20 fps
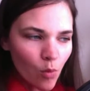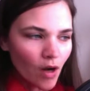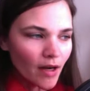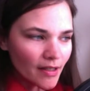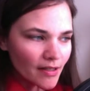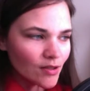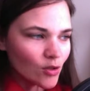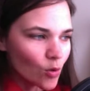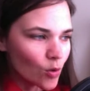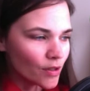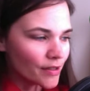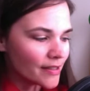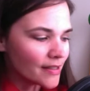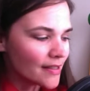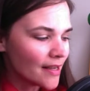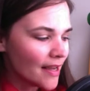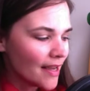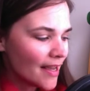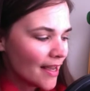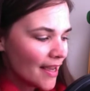his course.
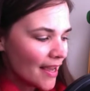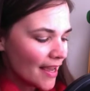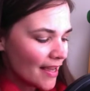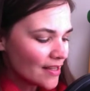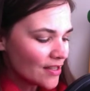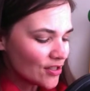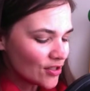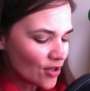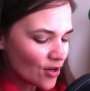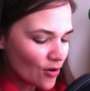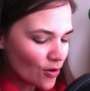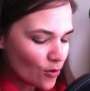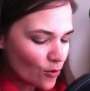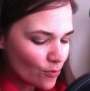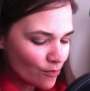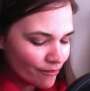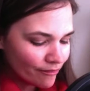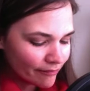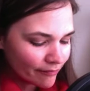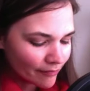And so
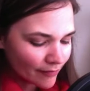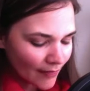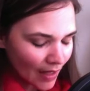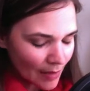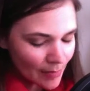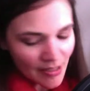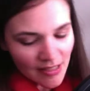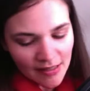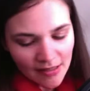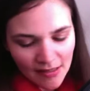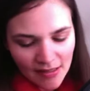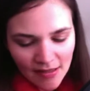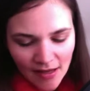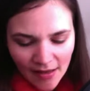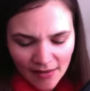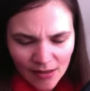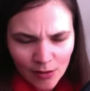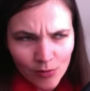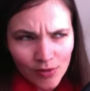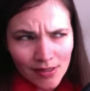I
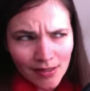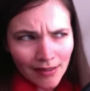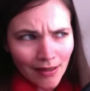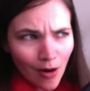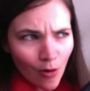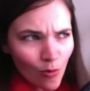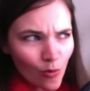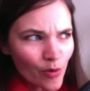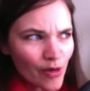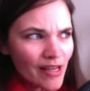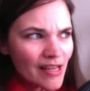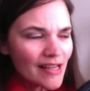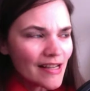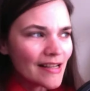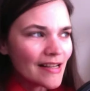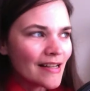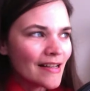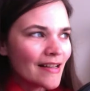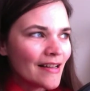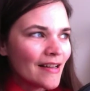think it was like a
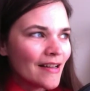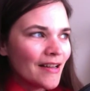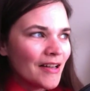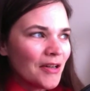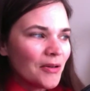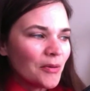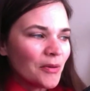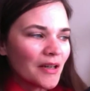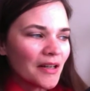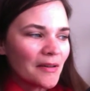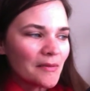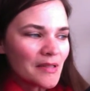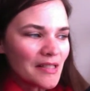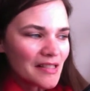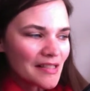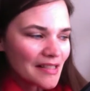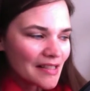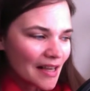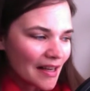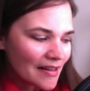week where I
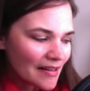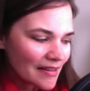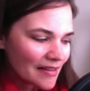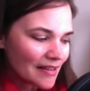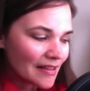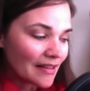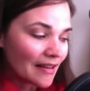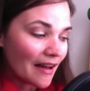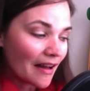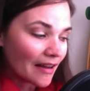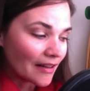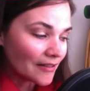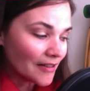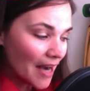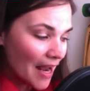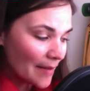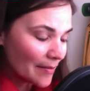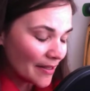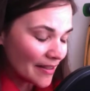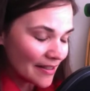was kind of thinking,
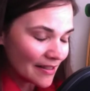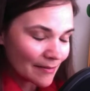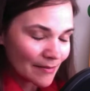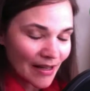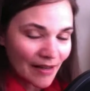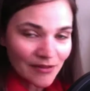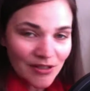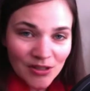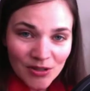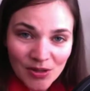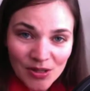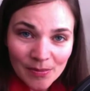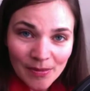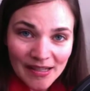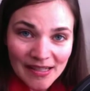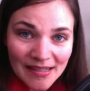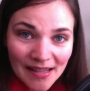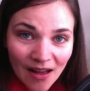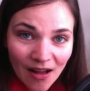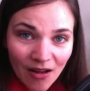crap, I think I'm gonna have to do this
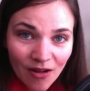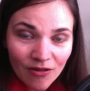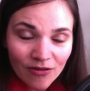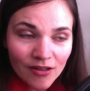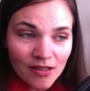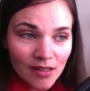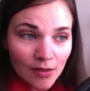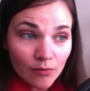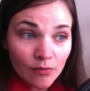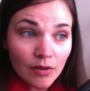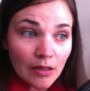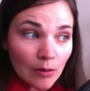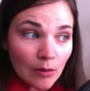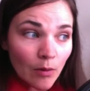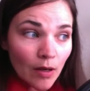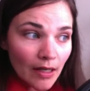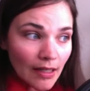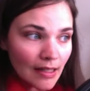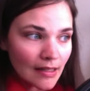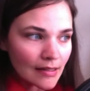myself because I really
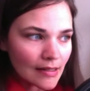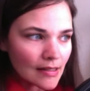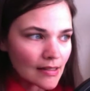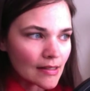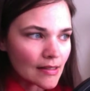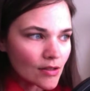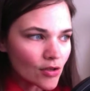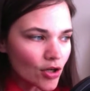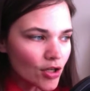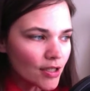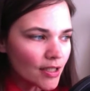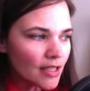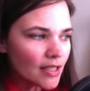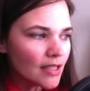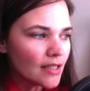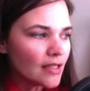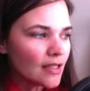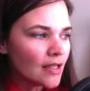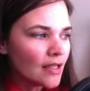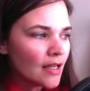want to get this
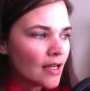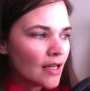started.